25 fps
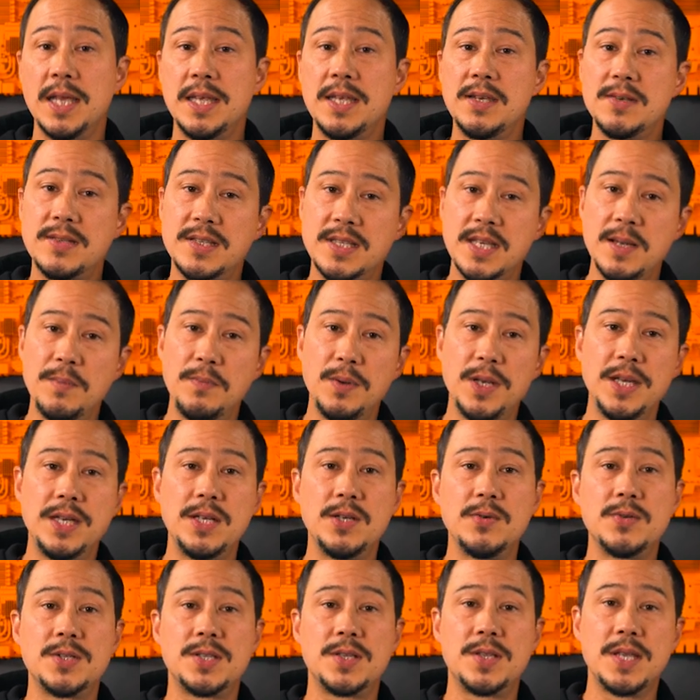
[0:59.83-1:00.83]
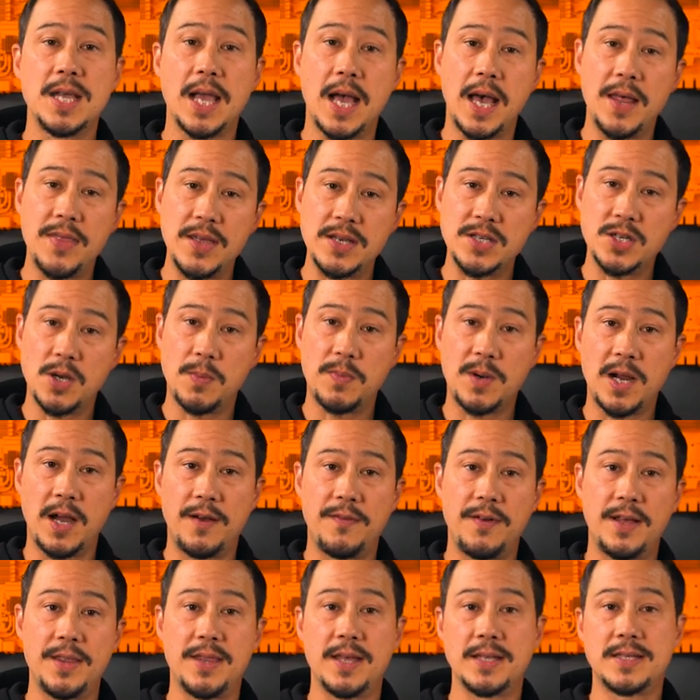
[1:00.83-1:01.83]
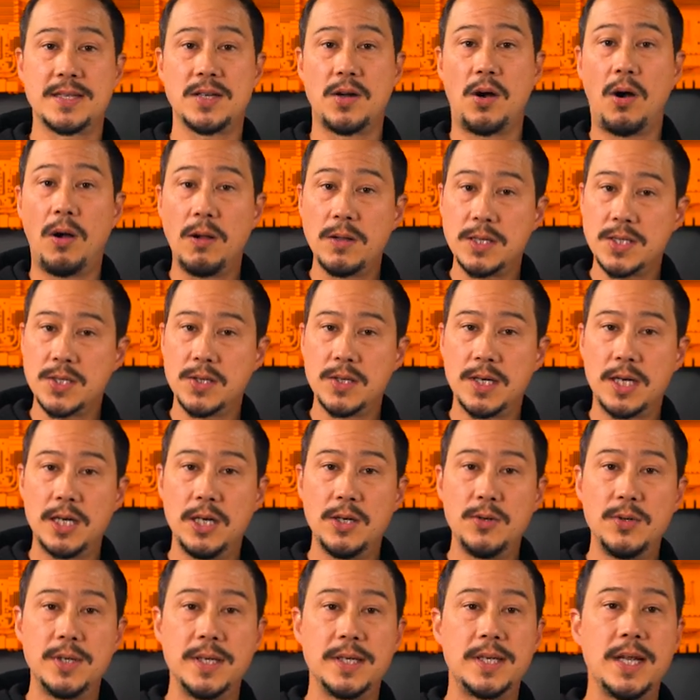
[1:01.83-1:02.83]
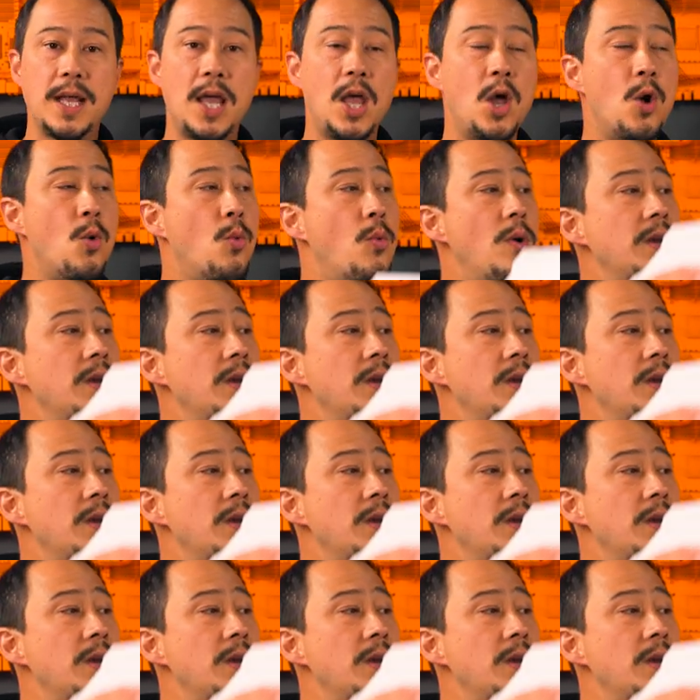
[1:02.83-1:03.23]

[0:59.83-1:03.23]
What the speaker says: you simply use the other top cover that's also included,